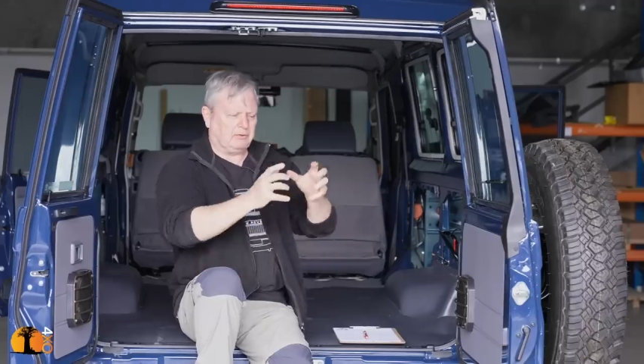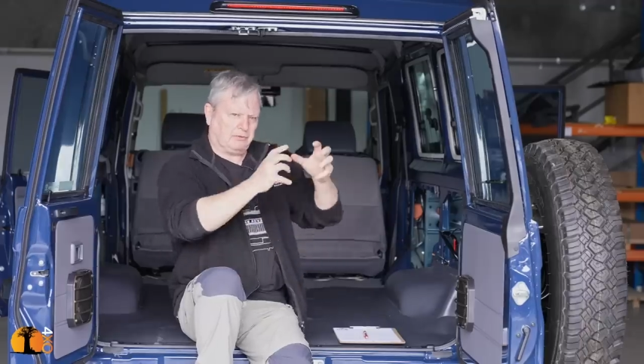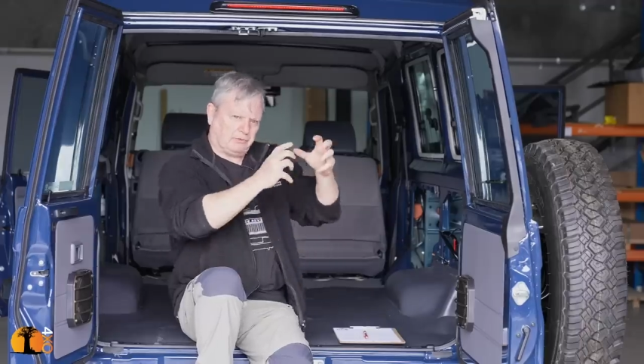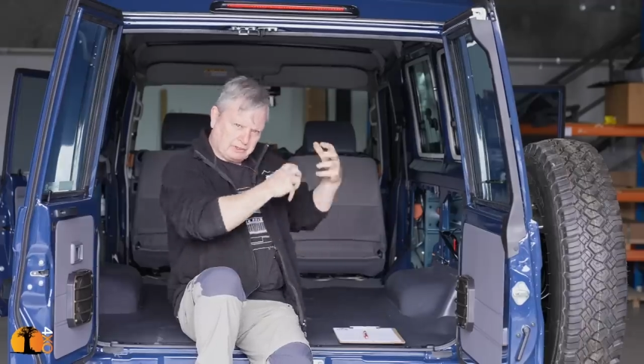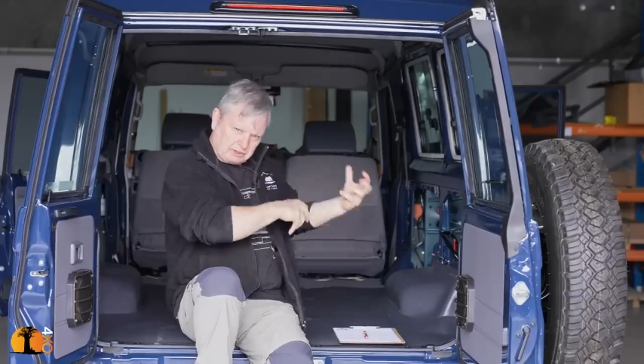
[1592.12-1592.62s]

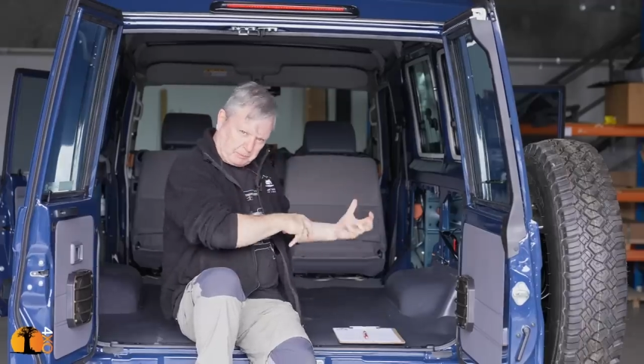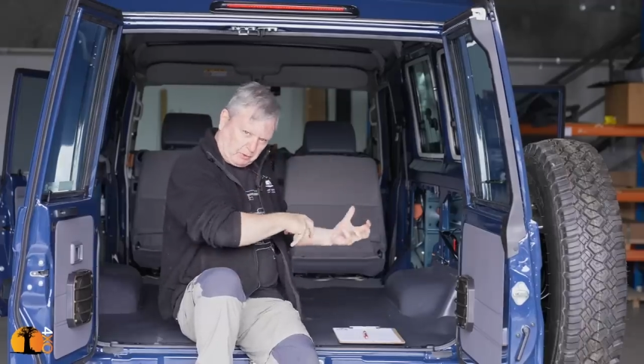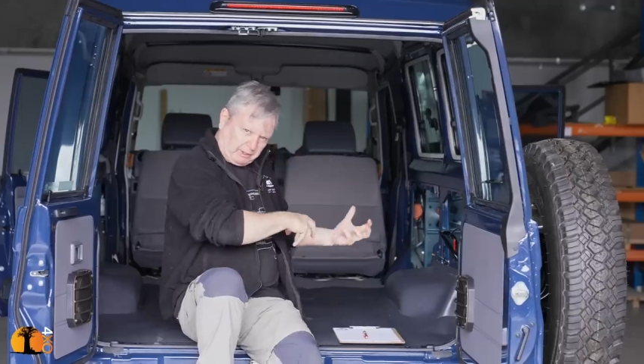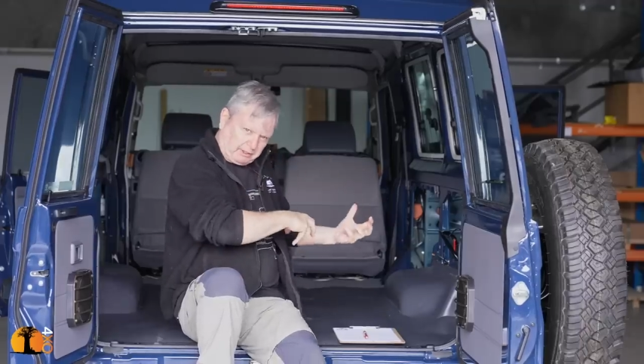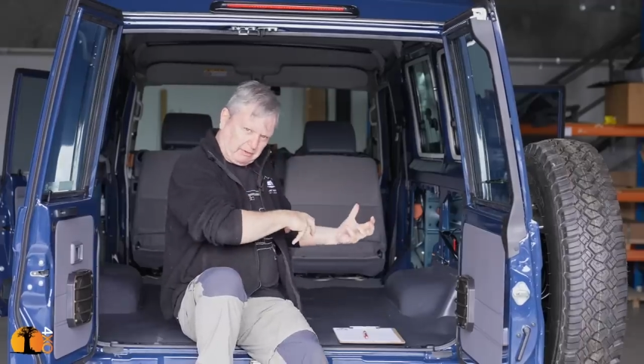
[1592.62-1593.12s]
This
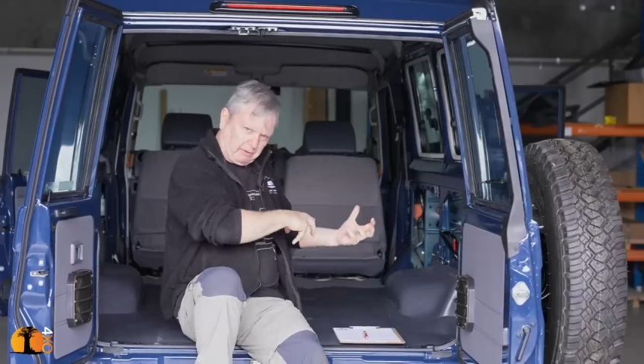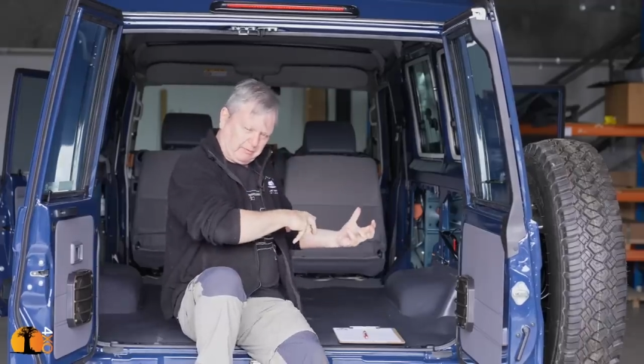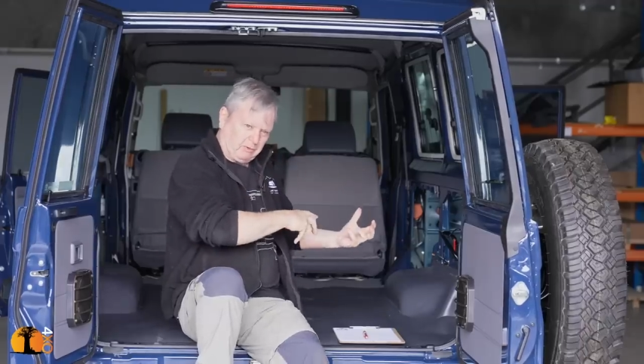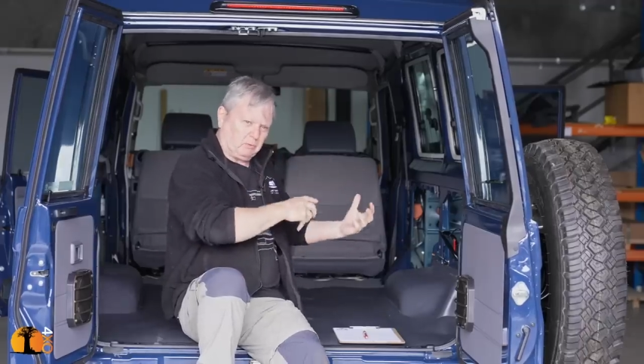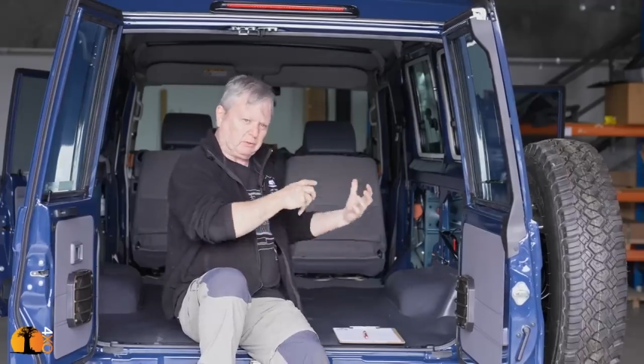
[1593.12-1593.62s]
product,
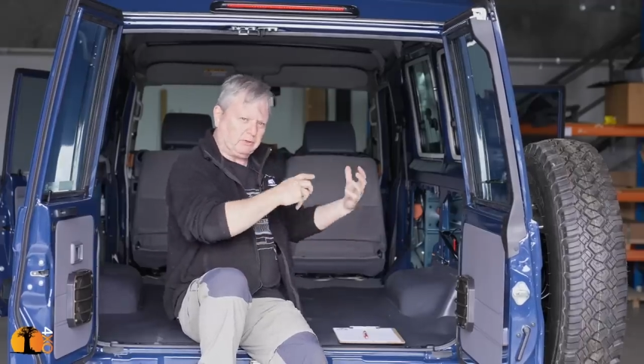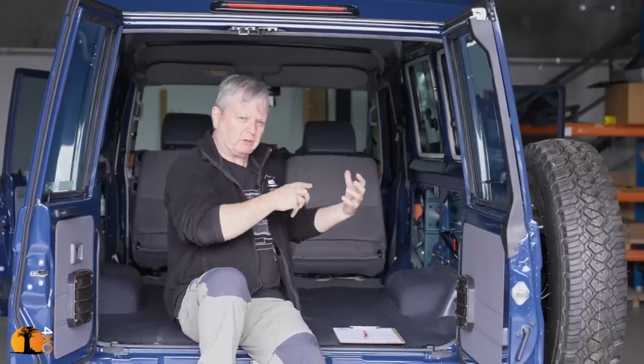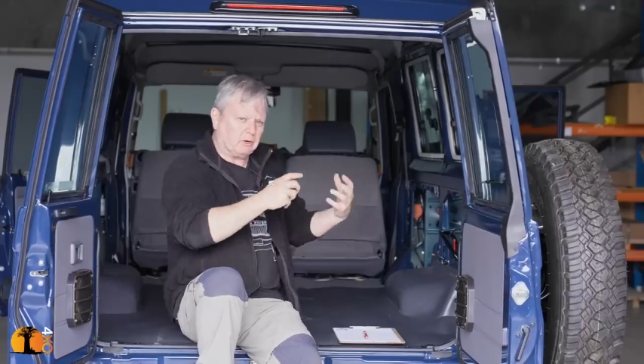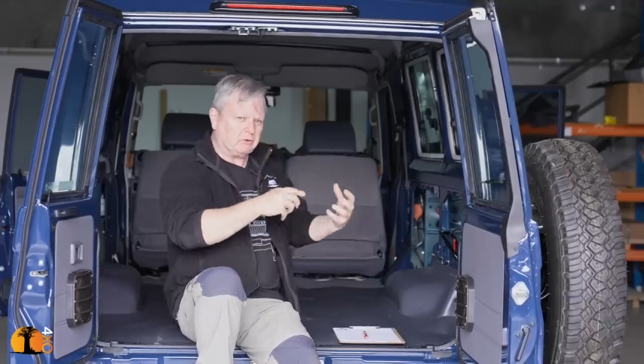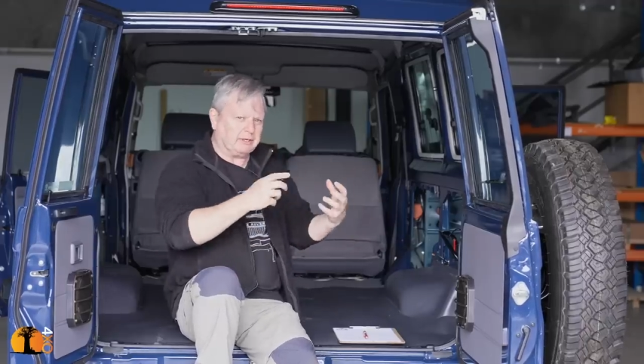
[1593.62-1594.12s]
however, will not
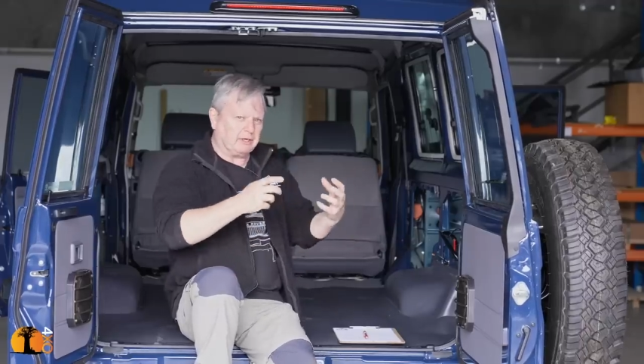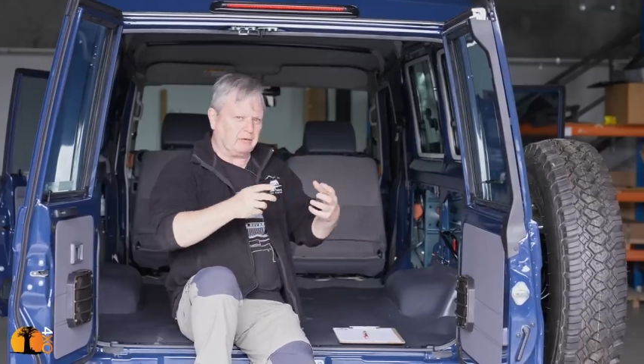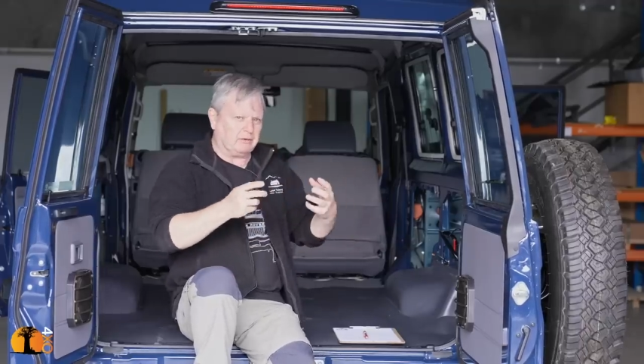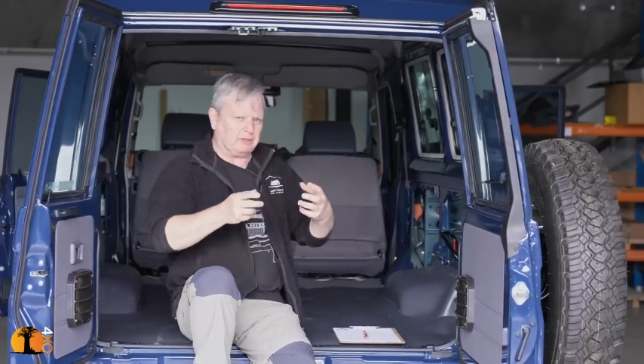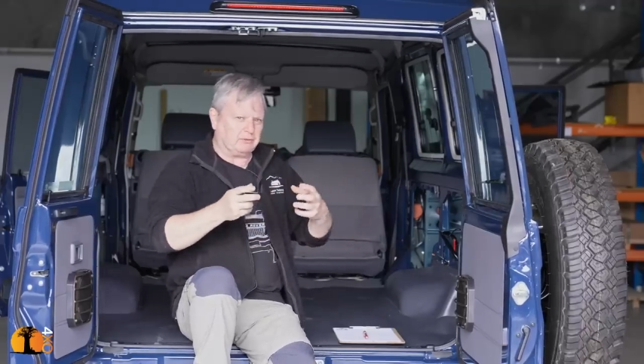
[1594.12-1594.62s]
only
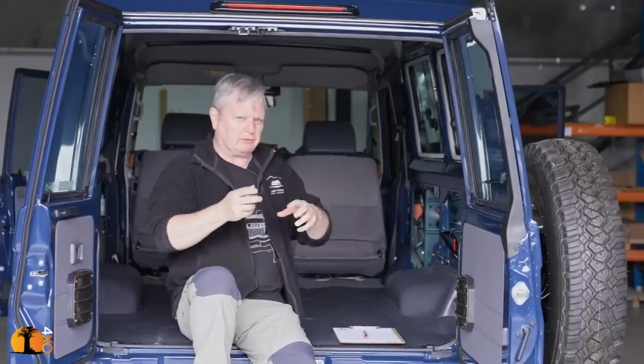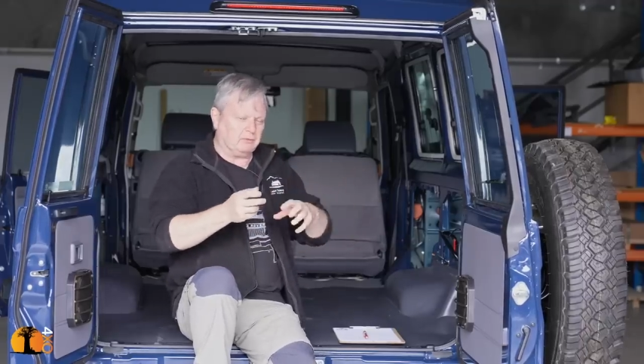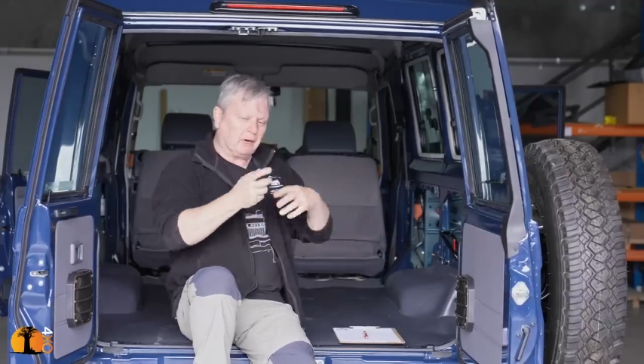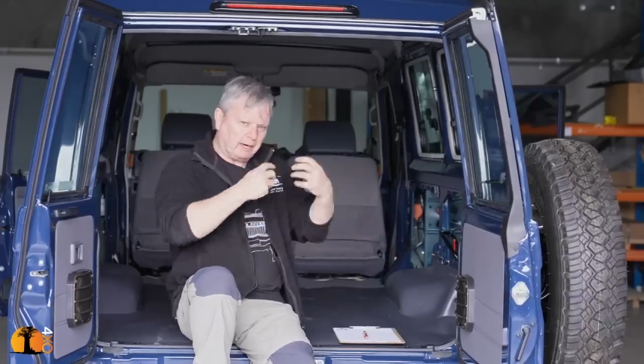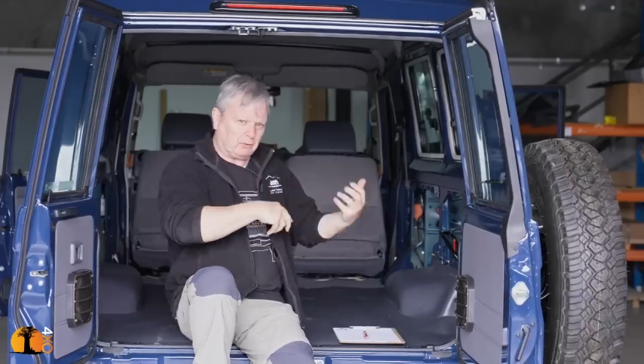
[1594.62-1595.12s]
go into
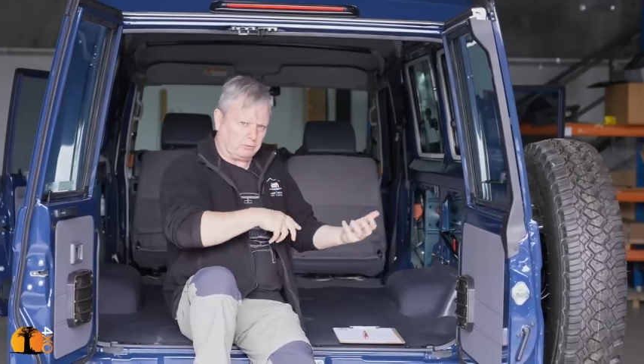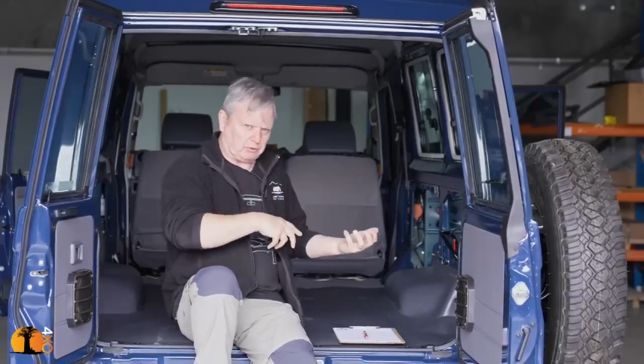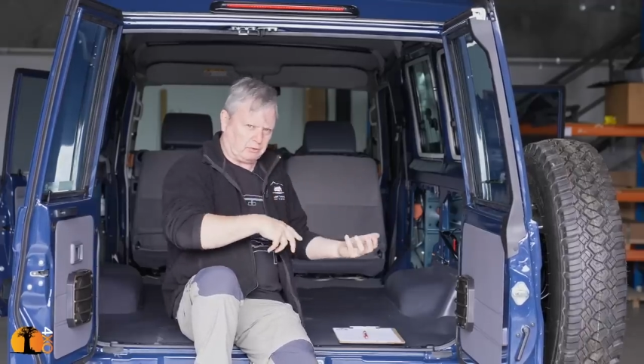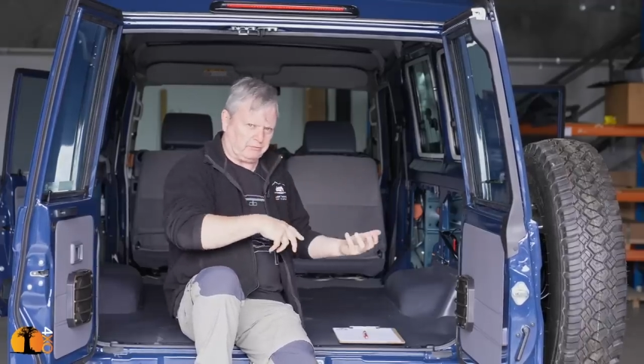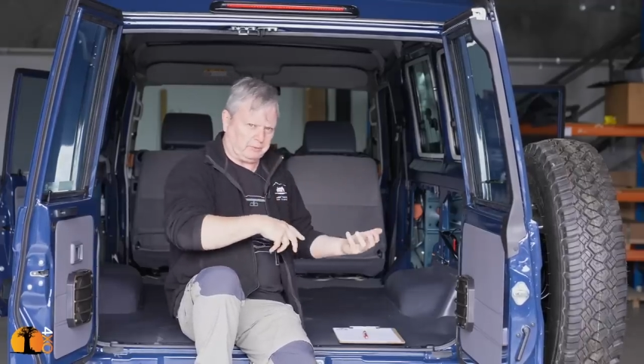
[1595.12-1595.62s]
my
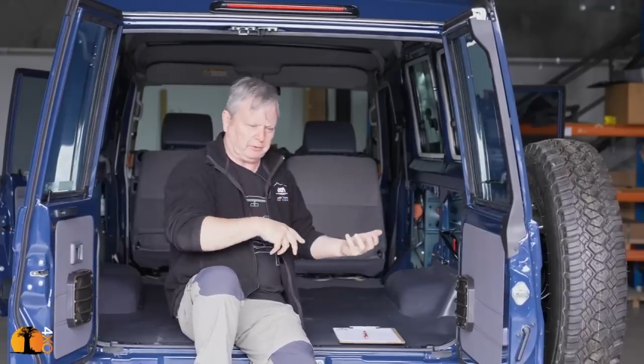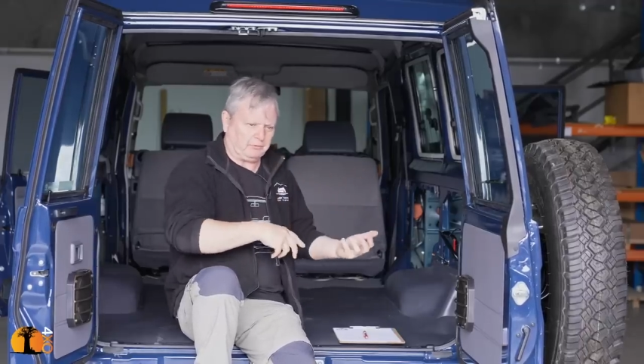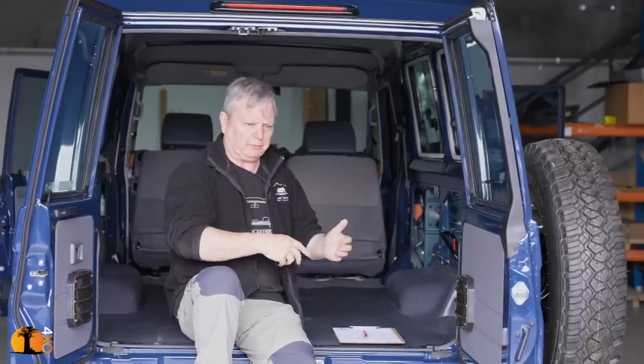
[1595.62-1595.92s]
autograph builds,